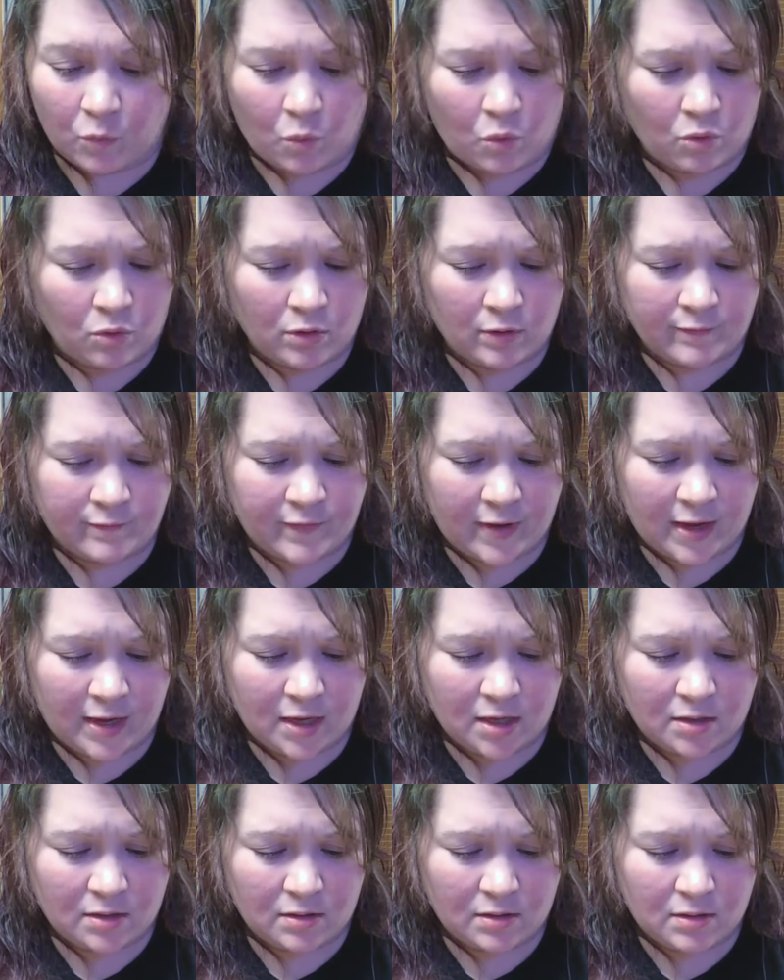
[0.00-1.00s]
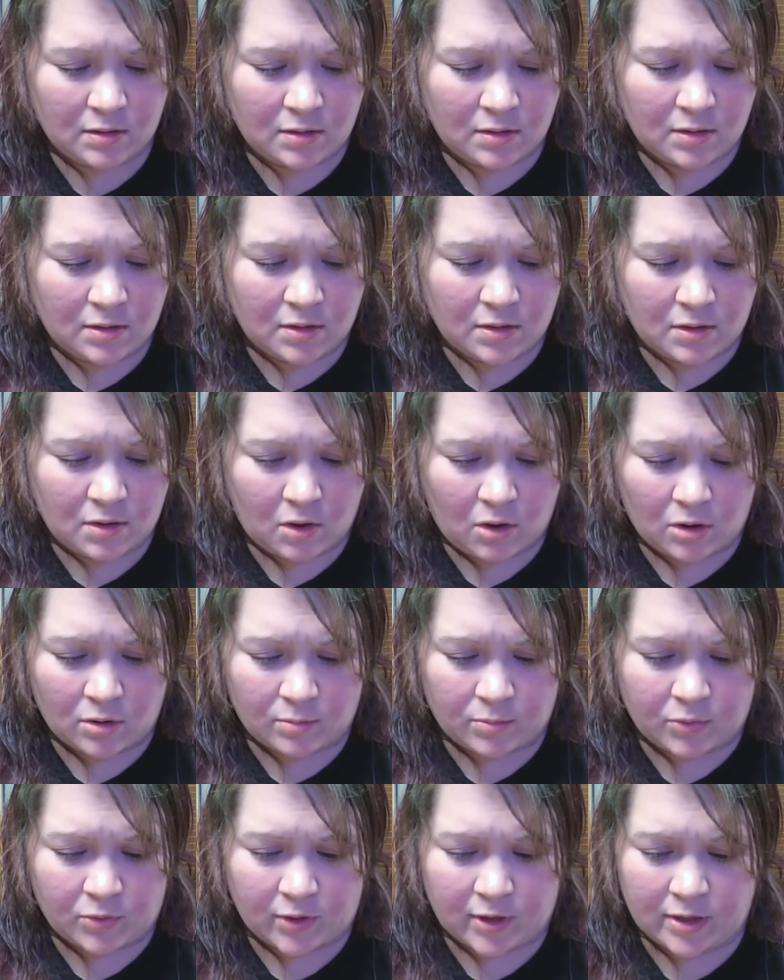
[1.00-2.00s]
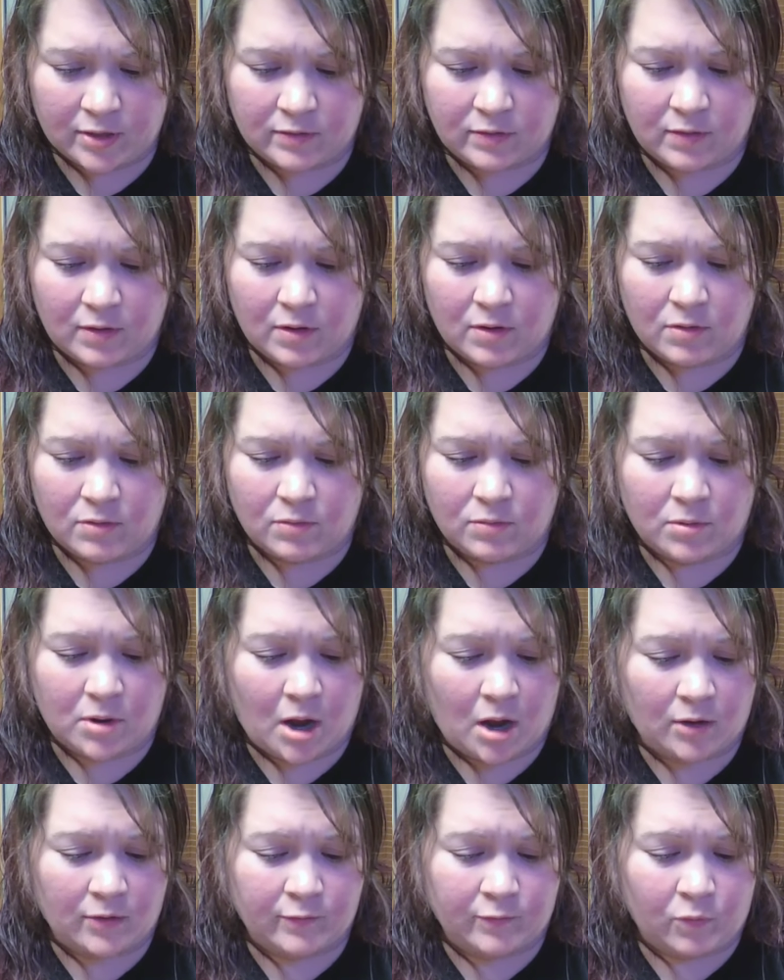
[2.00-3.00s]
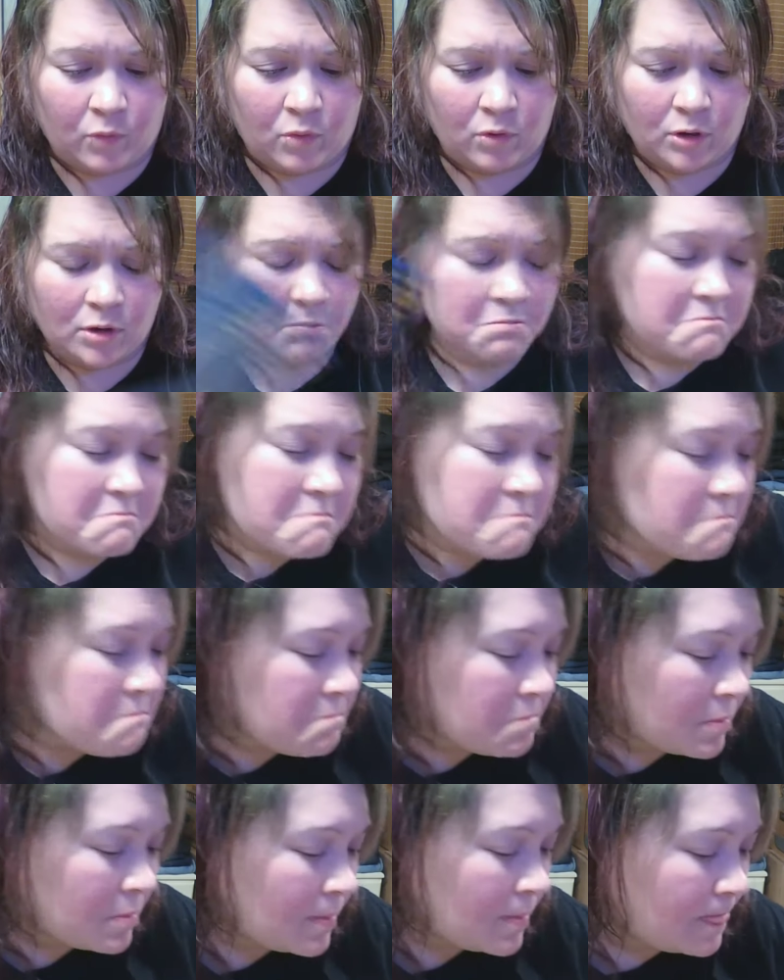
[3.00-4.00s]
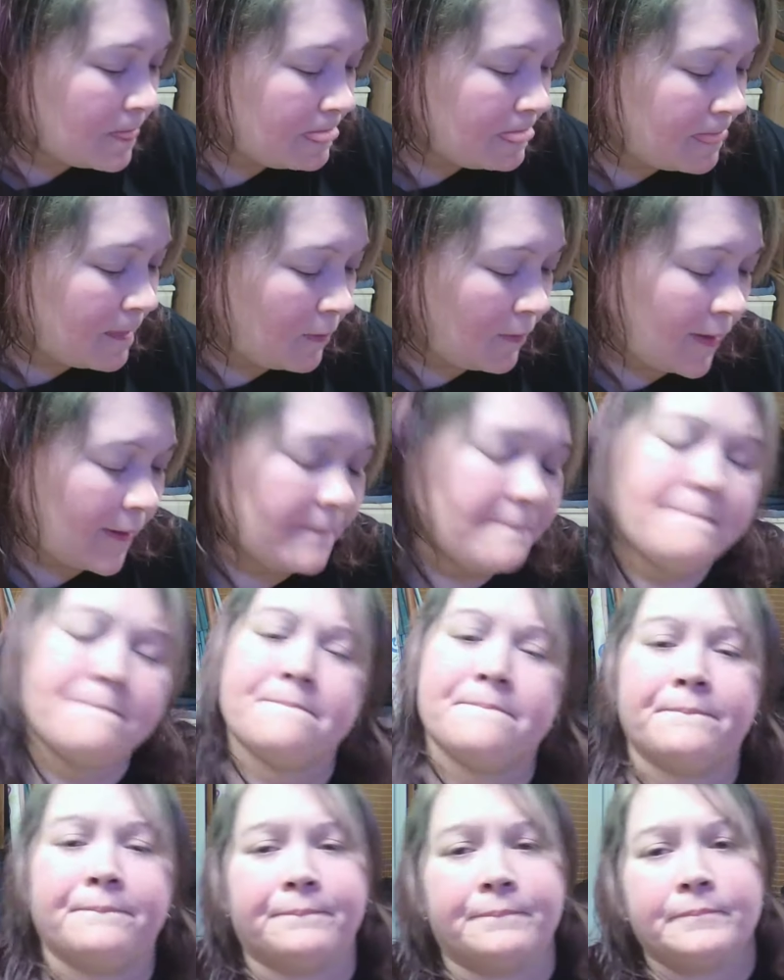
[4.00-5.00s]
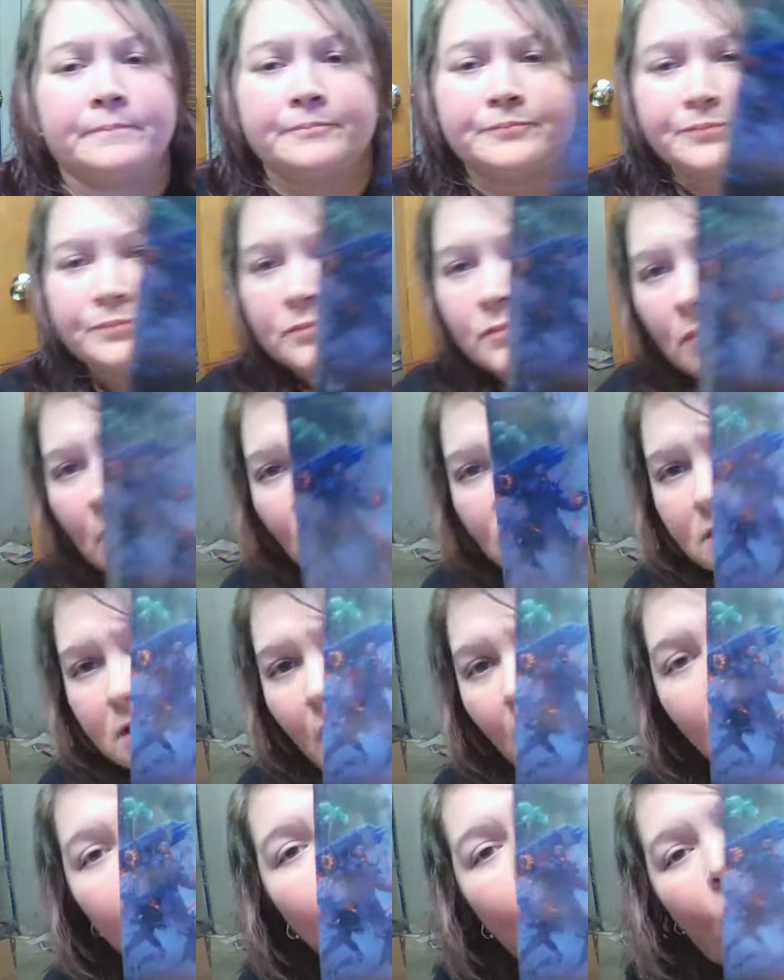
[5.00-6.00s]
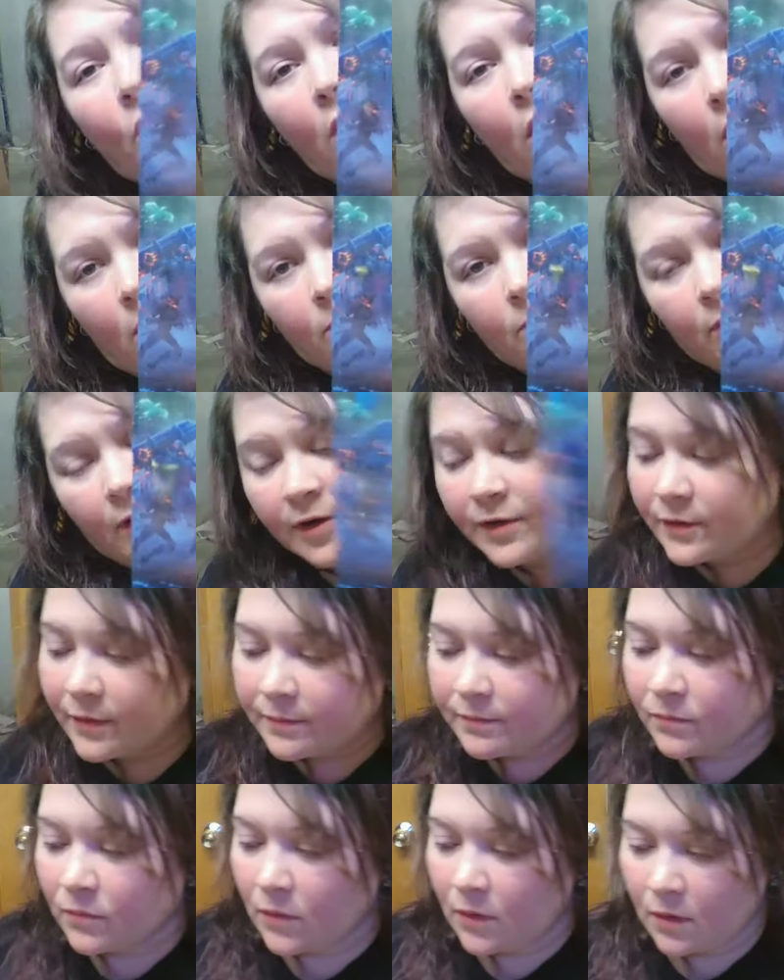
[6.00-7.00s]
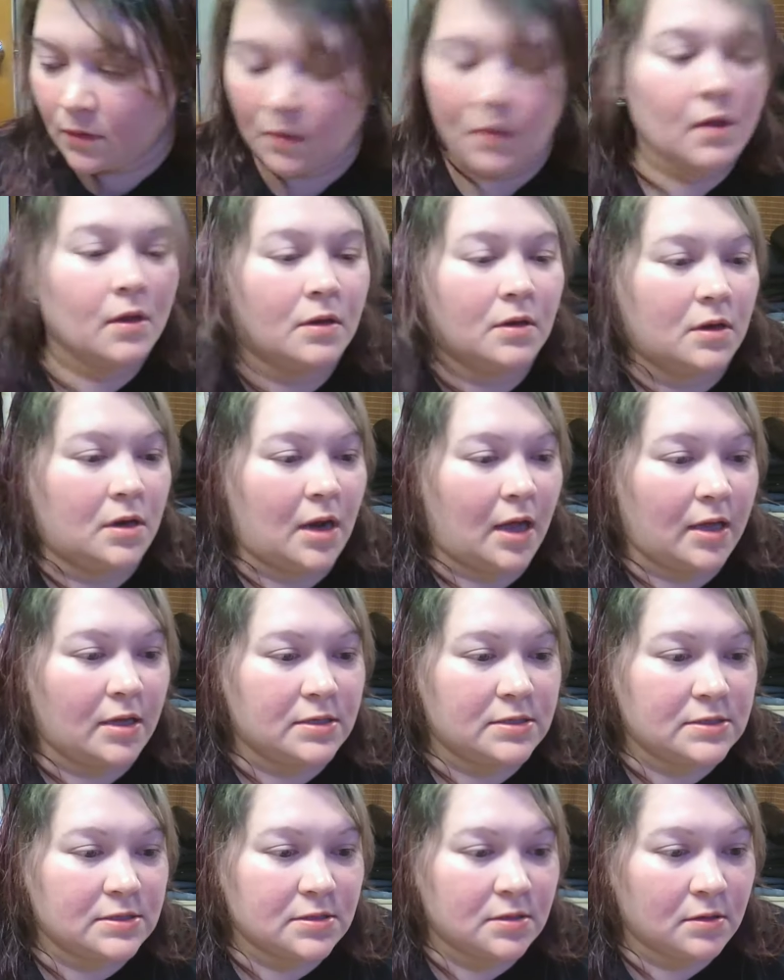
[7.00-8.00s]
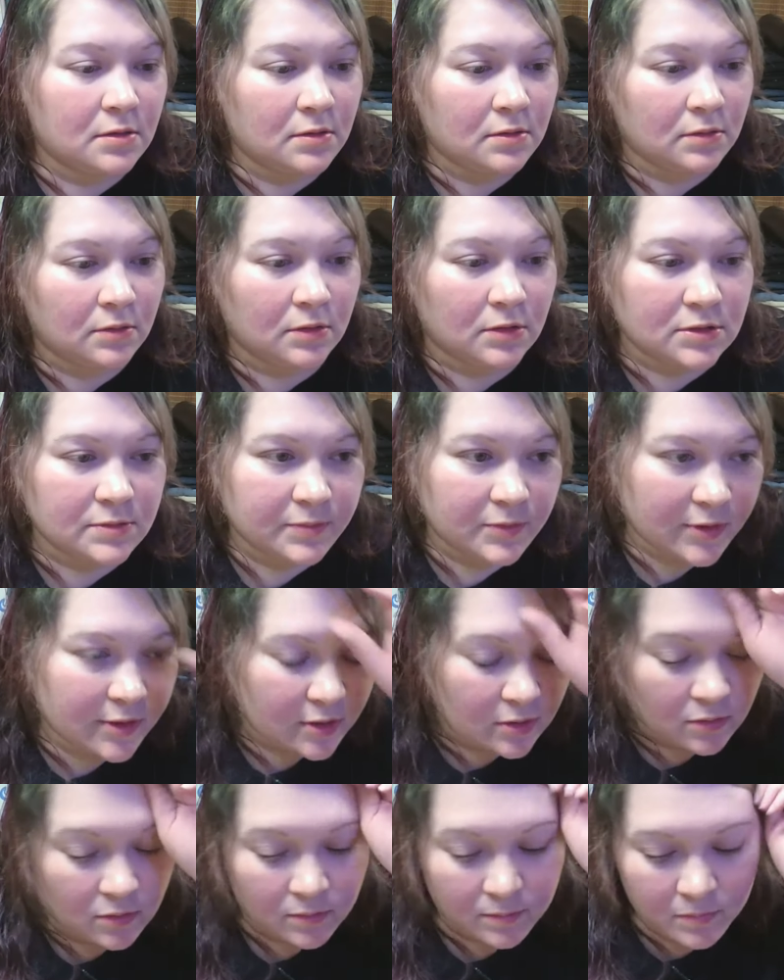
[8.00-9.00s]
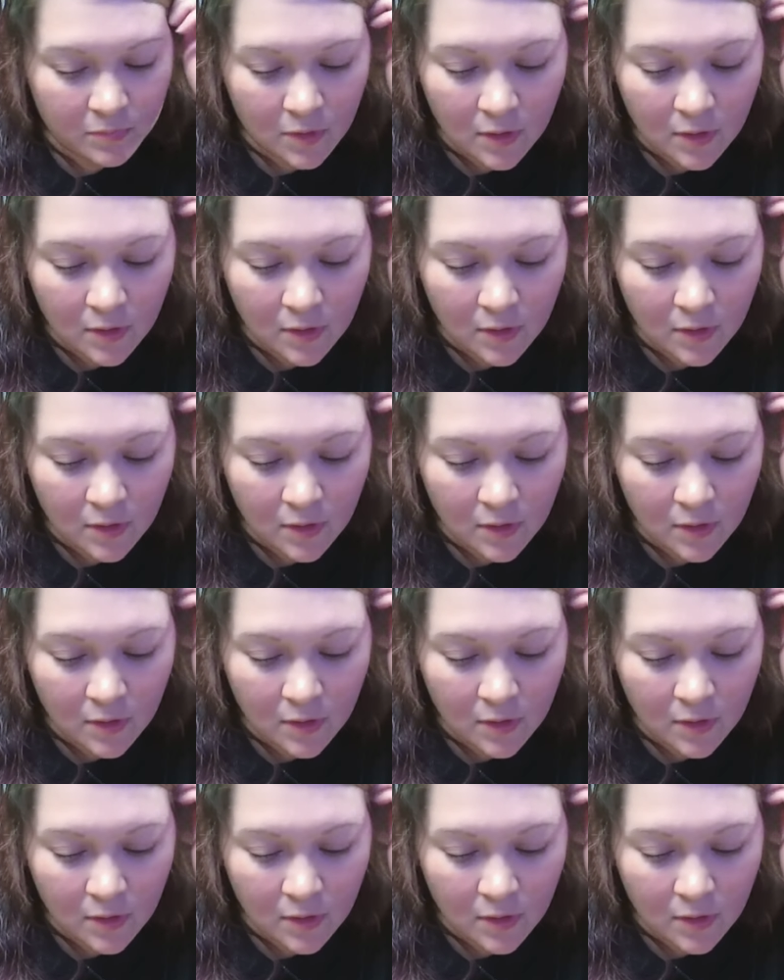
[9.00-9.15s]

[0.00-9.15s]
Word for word: War fan art print. So God of War. Okay. It's God of War art print. Nice. Looks pretty cool.